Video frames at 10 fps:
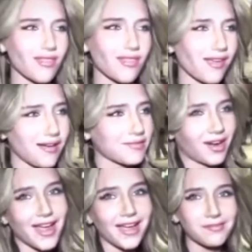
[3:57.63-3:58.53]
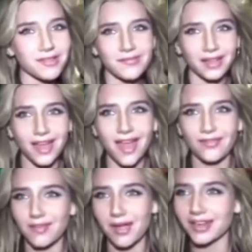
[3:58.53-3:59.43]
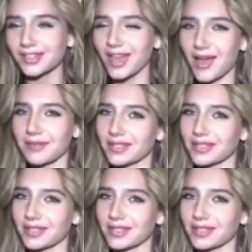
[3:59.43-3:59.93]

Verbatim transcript: I'm great. I'm living my life. I'm actually the happiest I've